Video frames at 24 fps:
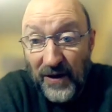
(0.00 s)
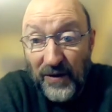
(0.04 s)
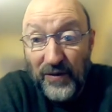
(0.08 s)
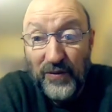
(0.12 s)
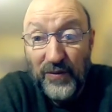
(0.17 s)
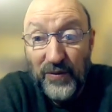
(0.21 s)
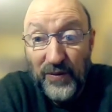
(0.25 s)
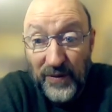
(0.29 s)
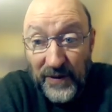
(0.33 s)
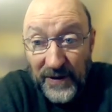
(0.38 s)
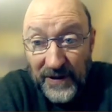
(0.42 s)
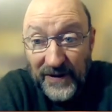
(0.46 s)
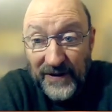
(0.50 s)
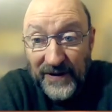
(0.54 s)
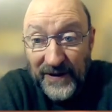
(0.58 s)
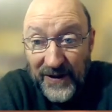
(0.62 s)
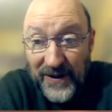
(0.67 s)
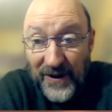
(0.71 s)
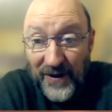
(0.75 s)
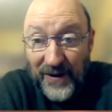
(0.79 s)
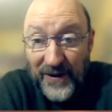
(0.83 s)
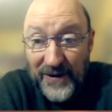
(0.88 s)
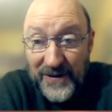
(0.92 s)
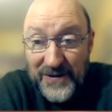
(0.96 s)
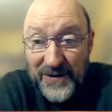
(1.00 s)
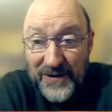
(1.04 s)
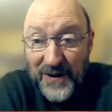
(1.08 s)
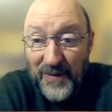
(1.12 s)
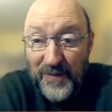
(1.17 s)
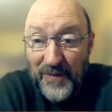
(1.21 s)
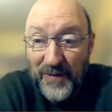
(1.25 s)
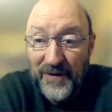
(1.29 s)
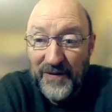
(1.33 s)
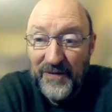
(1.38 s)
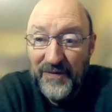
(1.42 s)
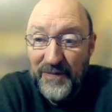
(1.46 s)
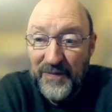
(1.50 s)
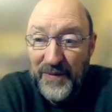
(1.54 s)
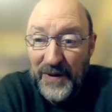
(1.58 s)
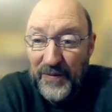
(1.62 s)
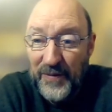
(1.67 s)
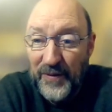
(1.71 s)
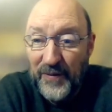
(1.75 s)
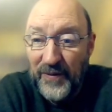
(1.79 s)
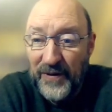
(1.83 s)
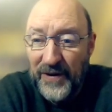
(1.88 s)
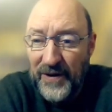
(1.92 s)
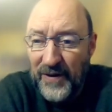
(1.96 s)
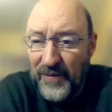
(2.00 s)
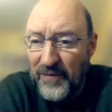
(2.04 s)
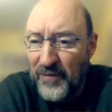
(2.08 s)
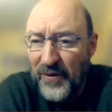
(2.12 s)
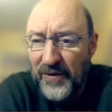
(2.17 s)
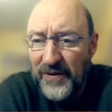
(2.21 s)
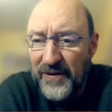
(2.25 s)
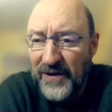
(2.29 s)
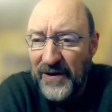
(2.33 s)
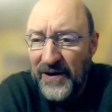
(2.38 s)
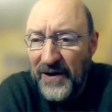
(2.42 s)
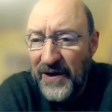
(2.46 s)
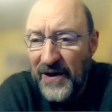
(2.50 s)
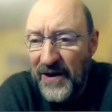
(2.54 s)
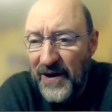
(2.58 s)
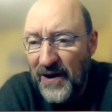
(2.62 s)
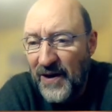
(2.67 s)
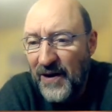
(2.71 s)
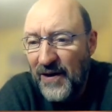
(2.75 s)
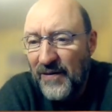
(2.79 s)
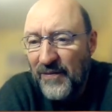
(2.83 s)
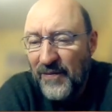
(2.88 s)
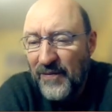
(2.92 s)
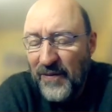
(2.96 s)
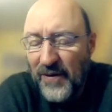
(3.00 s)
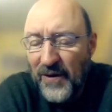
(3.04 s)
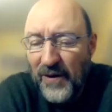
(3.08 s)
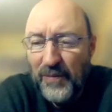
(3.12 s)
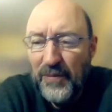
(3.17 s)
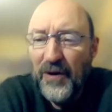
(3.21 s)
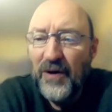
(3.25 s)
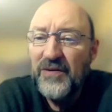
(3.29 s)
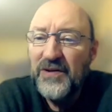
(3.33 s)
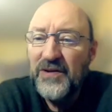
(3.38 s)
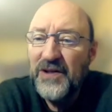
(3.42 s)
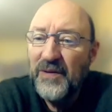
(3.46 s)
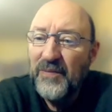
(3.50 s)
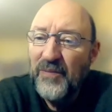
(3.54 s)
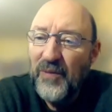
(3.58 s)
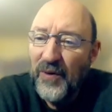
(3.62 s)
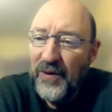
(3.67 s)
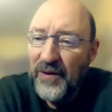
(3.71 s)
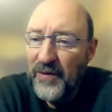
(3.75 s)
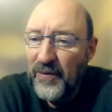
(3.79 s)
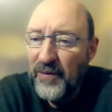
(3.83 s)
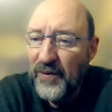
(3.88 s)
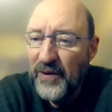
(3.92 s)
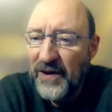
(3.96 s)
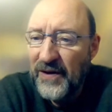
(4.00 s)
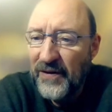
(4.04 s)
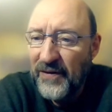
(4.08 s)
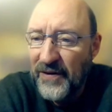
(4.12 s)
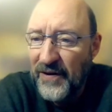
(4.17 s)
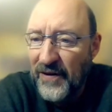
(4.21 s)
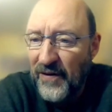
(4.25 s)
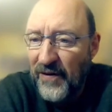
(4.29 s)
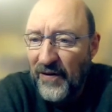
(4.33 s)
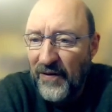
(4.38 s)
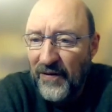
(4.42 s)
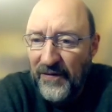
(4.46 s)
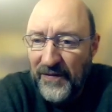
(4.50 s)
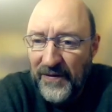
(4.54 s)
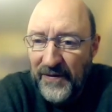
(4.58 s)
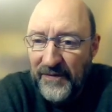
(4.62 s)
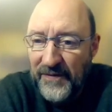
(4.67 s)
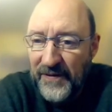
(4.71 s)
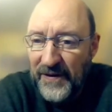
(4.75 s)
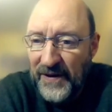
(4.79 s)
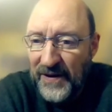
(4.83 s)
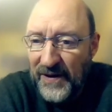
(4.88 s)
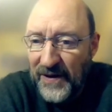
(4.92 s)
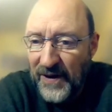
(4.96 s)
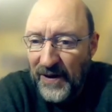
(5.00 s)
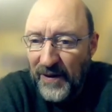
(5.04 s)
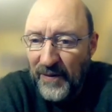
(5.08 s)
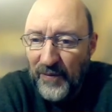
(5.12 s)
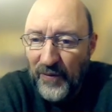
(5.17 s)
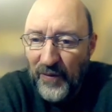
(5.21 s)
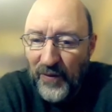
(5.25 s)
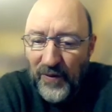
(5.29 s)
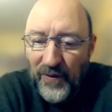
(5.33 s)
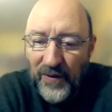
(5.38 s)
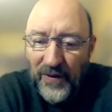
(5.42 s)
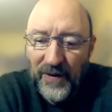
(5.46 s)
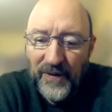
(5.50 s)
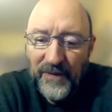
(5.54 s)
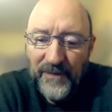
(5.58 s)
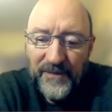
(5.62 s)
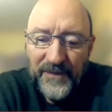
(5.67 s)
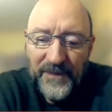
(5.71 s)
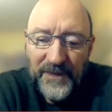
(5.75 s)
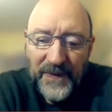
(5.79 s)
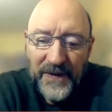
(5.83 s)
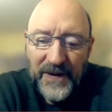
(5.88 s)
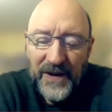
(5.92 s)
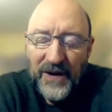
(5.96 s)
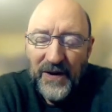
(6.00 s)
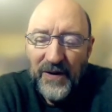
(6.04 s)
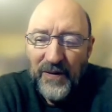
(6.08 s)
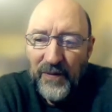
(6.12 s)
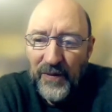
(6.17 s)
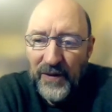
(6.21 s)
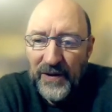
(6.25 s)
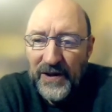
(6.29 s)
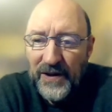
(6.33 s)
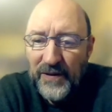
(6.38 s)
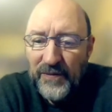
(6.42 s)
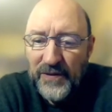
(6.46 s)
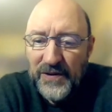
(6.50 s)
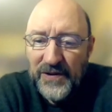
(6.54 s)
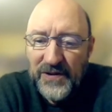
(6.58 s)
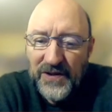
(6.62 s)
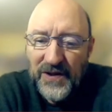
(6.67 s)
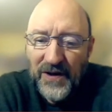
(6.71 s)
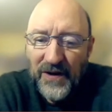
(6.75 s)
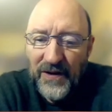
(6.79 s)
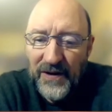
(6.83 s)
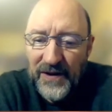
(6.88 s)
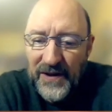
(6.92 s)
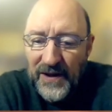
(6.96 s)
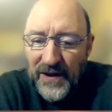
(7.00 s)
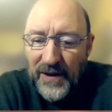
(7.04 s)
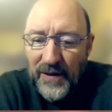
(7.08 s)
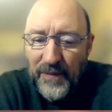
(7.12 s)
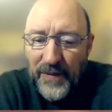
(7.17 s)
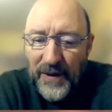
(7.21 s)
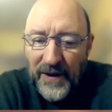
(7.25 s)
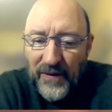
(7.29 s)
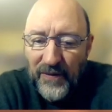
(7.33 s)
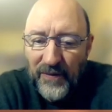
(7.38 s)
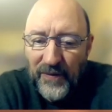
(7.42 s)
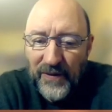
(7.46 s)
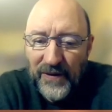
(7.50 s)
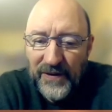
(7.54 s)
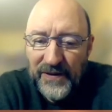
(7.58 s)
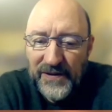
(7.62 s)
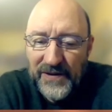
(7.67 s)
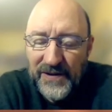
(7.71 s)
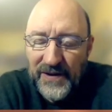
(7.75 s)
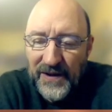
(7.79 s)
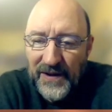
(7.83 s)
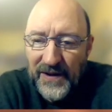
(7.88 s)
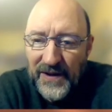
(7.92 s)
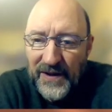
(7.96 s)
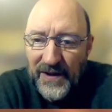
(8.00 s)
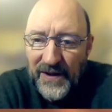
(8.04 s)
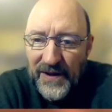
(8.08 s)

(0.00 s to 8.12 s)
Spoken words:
a really large number of people were killed, approaching more than were killed in all of the Vietnam War. What he was talking about was